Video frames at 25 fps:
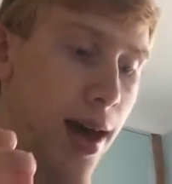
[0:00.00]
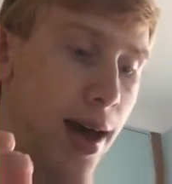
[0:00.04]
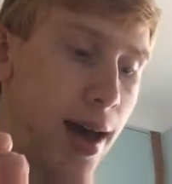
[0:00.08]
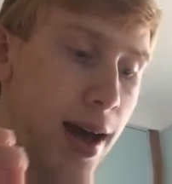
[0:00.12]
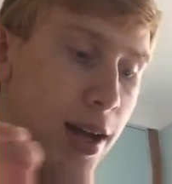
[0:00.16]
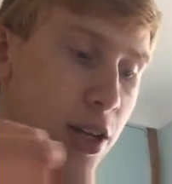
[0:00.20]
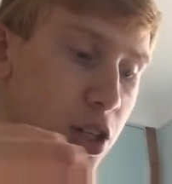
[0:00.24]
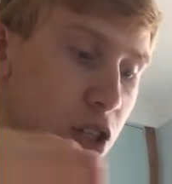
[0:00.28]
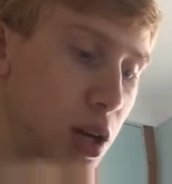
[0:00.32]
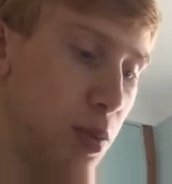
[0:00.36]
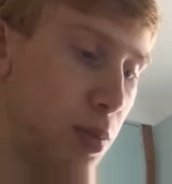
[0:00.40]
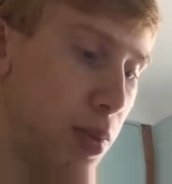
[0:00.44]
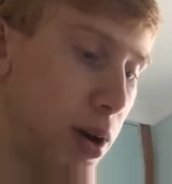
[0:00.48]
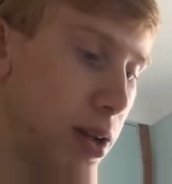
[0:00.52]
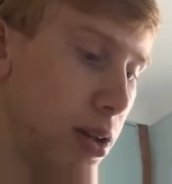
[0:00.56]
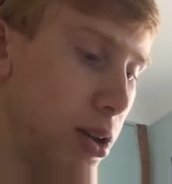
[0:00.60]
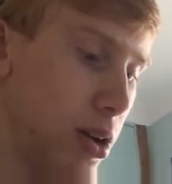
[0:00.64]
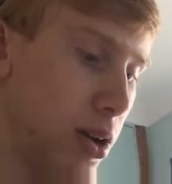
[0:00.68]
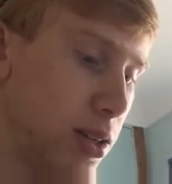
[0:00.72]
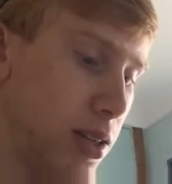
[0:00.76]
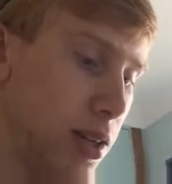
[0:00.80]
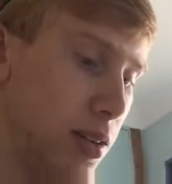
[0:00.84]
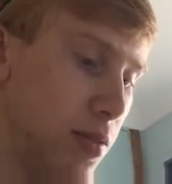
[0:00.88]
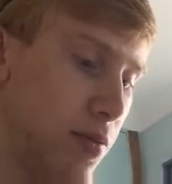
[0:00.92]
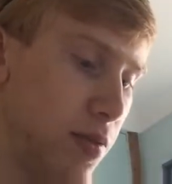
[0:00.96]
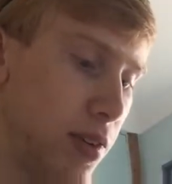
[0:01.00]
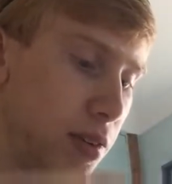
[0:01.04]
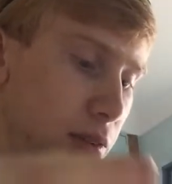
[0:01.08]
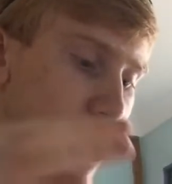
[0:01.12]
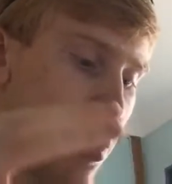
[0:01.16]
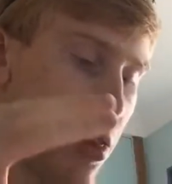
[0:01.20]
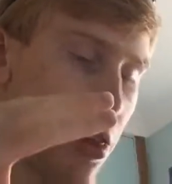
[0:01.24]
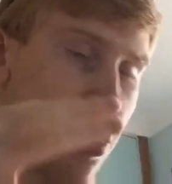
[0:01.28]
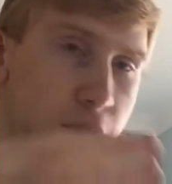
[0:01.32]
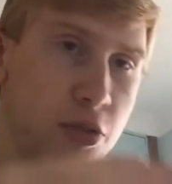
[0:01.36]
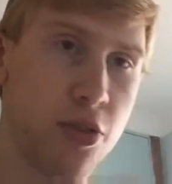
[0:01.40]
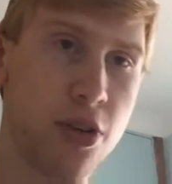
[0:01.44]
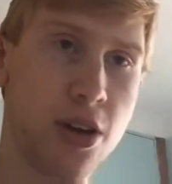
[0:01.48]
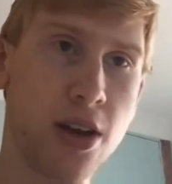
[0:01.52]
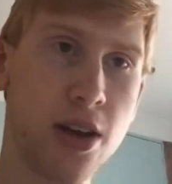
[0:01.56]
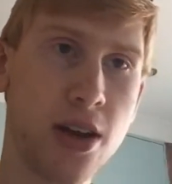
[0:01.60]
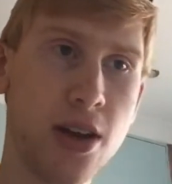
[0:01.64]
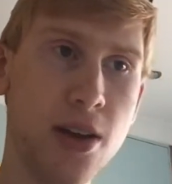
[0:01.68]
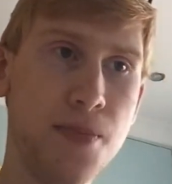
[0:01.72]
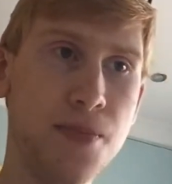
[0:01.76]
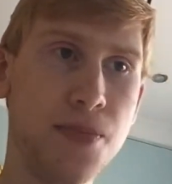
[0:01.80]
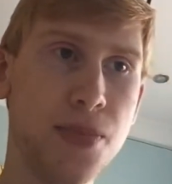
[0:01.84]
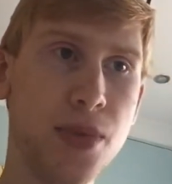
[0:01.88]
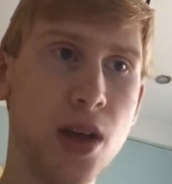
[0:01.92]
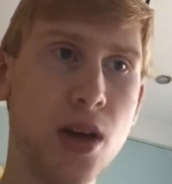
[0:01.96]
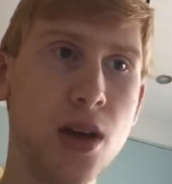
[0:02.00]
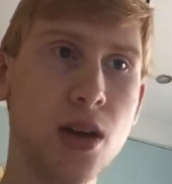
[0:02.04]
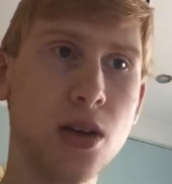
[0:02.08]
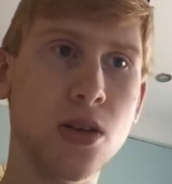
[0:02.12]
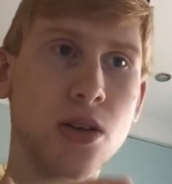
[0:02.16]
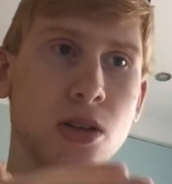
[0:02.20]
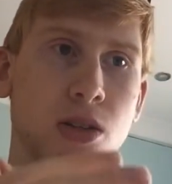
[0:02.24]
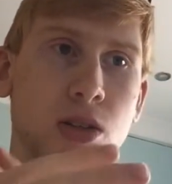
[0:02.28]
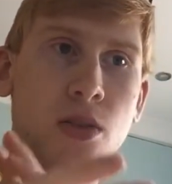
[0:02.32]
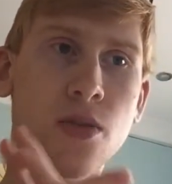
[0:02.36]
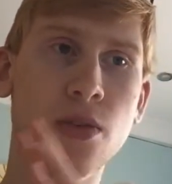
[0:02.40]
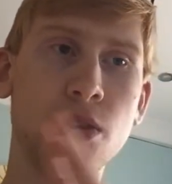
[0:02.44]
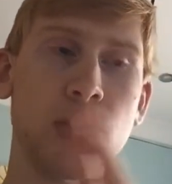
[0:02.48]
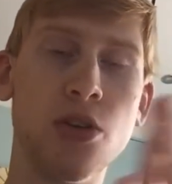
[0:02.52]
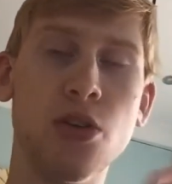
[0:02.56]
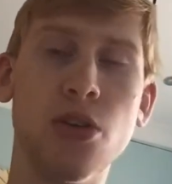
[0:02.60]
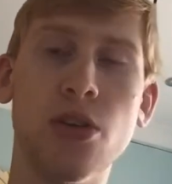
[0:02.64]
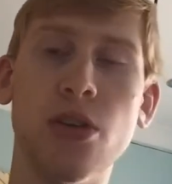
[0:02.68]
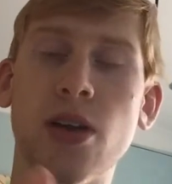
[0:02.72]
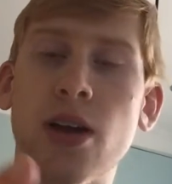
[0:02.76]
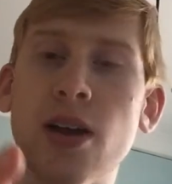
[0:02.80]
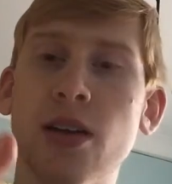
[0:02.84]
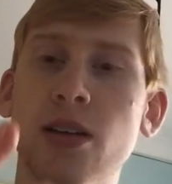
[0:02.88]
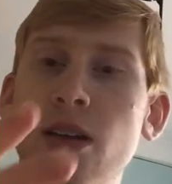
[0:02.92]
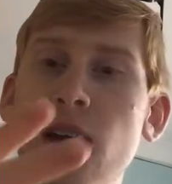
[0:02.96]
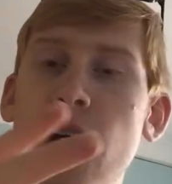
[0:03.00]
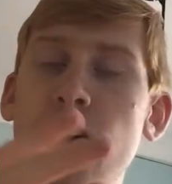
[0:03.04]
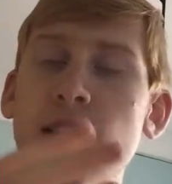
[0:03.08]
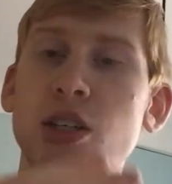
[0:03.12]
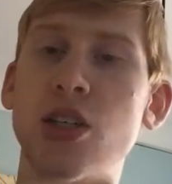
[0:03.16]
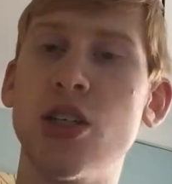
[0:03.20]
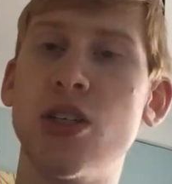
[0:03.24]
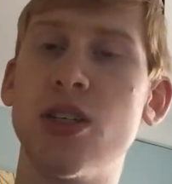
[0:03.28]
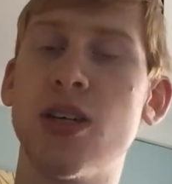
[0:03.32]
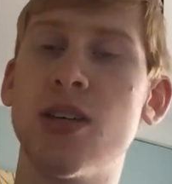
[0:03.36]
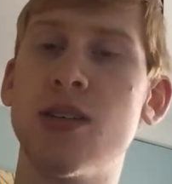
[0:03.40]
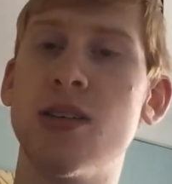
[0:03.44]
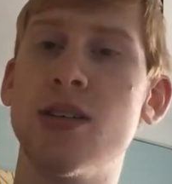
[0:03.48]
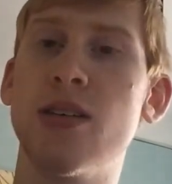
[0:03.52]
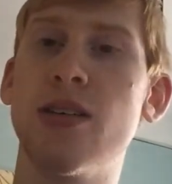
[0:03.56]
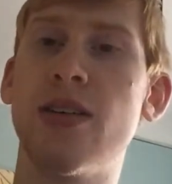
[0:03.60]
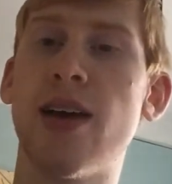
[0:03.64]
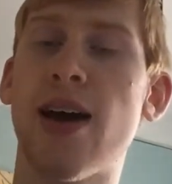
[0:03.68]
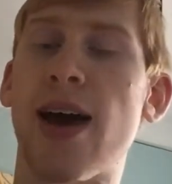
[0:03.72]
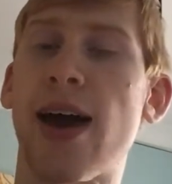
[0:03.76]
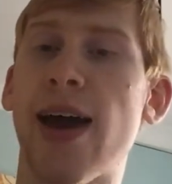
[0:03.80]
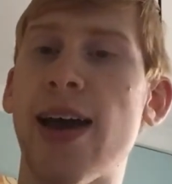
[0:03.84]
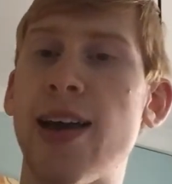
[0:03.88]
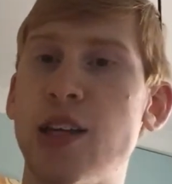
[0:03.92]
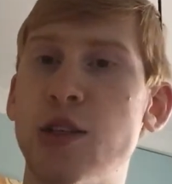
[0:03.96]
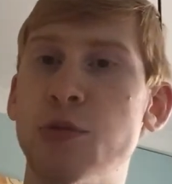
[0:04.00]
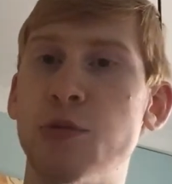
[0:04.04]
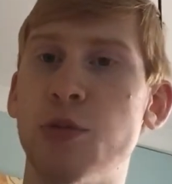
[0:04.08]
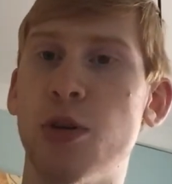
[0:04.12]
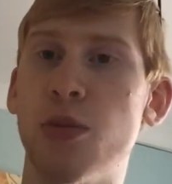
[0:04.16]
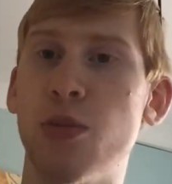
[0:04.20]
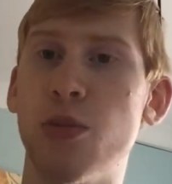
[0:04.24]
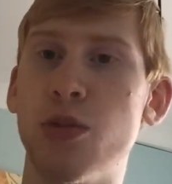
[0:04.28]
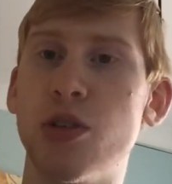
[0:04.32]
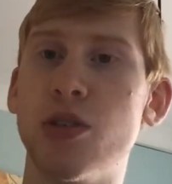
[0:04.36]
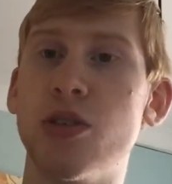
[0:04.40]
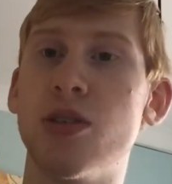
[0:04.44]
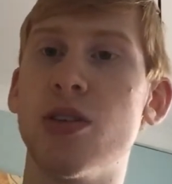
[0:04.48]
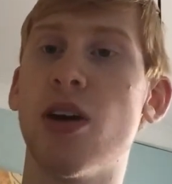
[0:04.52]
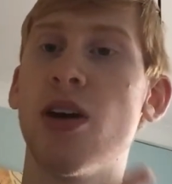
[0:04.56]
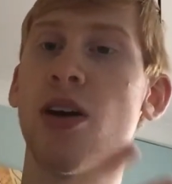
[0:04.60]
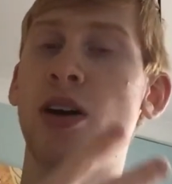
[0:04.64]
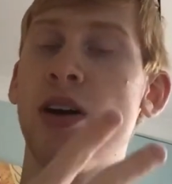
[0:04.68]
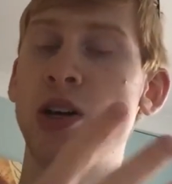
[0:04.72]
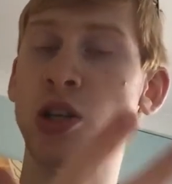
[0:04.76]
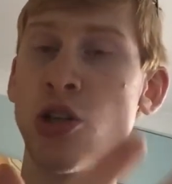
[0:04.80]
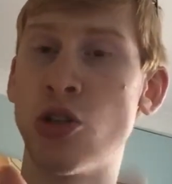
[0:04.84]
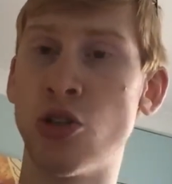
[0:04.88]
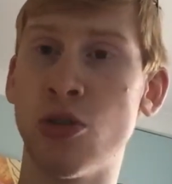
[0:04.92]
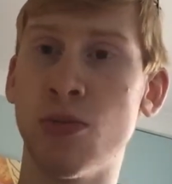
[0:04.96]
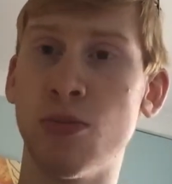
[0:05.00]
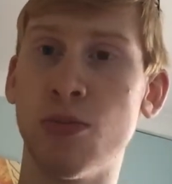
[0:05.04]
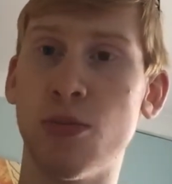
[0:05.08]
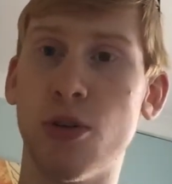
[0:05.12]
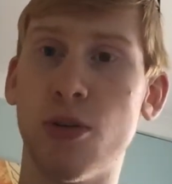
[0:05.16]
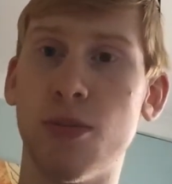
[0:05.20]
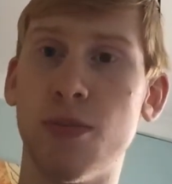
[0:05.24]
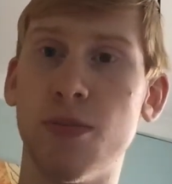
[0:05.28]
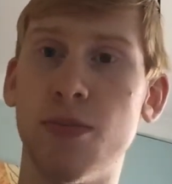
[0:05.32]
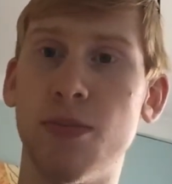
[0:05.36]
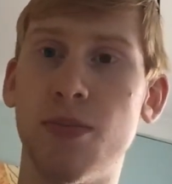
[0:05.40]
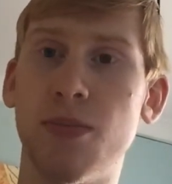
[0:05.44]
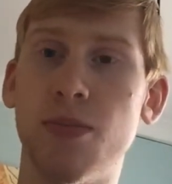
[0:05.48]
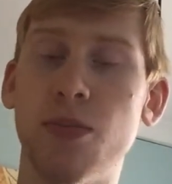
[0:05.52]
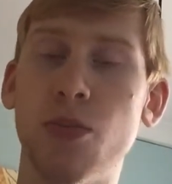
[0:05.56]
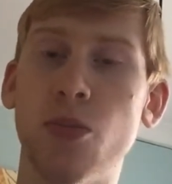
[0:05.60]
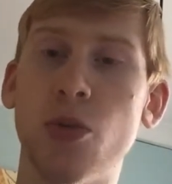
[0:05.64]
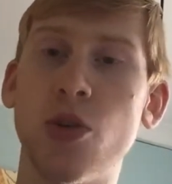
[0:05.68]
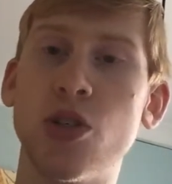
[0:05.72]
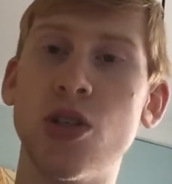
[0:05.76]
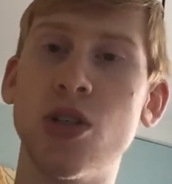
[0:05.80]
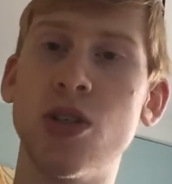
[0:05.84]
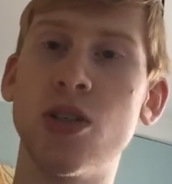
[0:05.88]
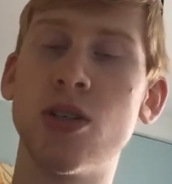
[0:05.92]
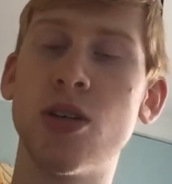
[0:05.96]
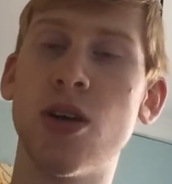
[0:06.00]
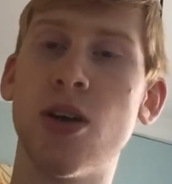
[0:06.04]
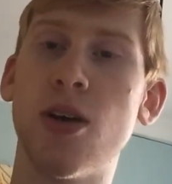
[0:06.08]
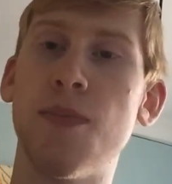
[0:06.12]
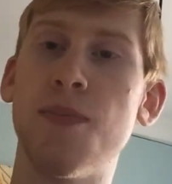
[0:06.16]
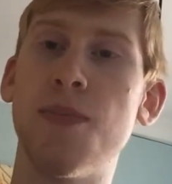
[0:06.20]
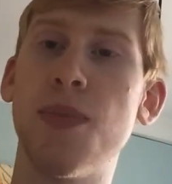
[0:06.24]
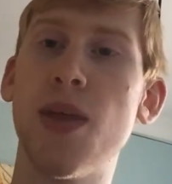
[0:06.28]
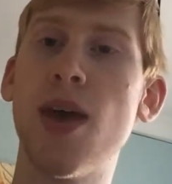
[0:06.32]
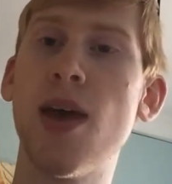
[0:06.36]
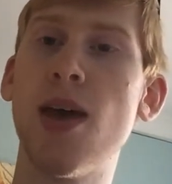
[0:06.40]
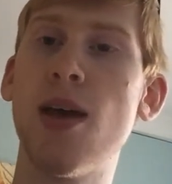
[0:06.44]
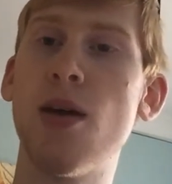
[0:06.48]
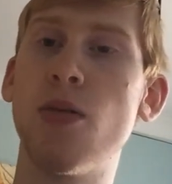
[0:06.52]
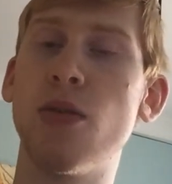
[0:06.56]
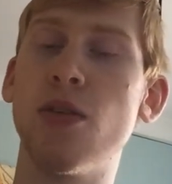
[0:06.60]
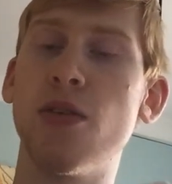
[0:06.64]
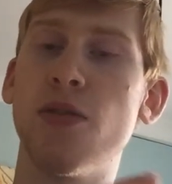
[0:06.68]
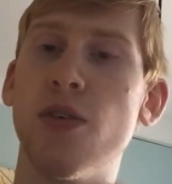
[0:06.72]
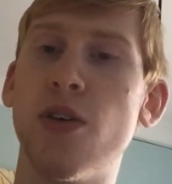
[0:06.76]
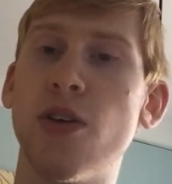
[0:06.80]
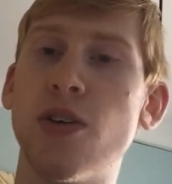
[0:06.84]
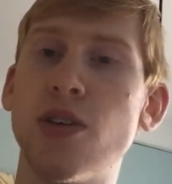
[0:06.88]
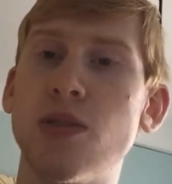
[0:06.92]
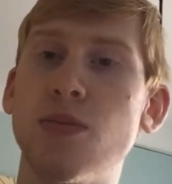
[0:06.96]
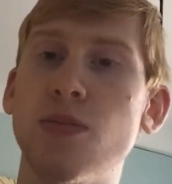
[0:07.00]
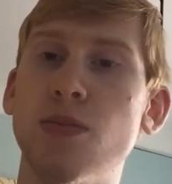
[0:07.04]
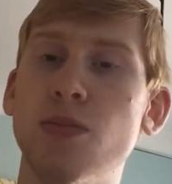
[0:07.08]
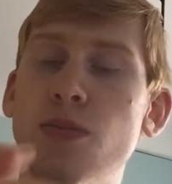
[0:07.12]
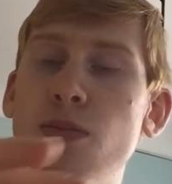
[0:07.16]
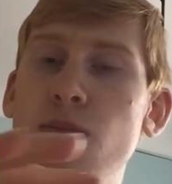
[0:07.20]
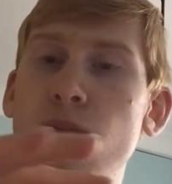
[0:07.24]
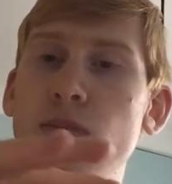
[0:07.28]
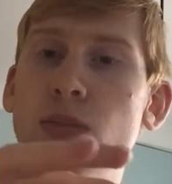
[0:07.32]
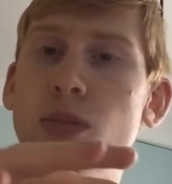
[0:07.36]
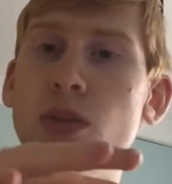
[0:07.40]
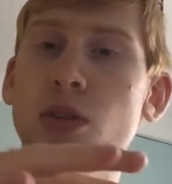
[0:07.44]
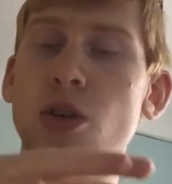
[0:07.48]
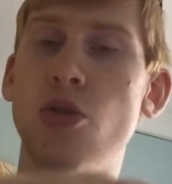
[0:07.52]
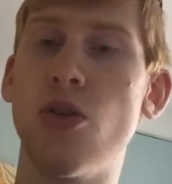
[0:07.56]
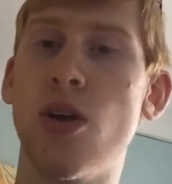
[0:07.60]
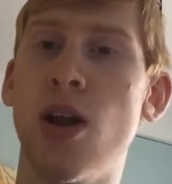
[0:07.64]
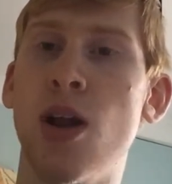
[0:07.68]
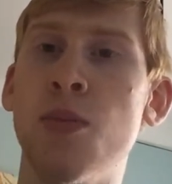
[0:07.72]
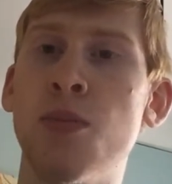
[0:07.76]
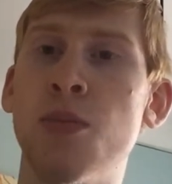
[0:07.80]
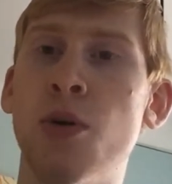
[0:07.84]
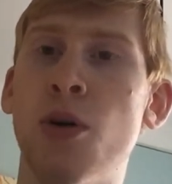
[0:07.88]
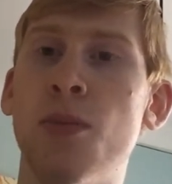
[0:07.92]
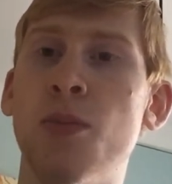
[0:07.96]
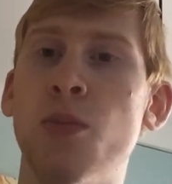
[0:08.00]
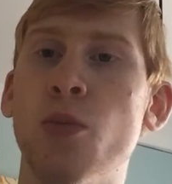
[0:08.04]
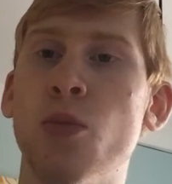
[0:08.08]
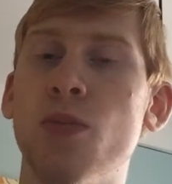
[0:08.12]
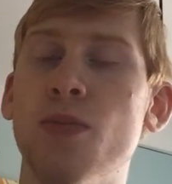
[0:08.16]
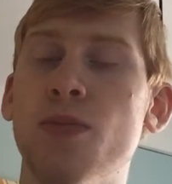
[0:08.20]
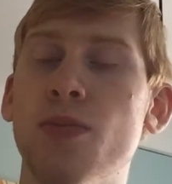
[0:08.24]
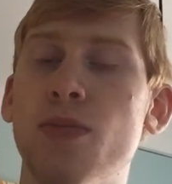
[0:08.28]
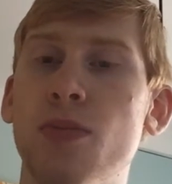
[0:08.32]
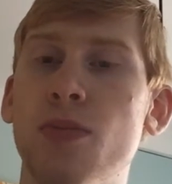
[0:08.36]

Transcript: actually by 1953 the Soviet Union had actually tested the H bomb, which is the hydrogen bomb, which is the first nuclear bomb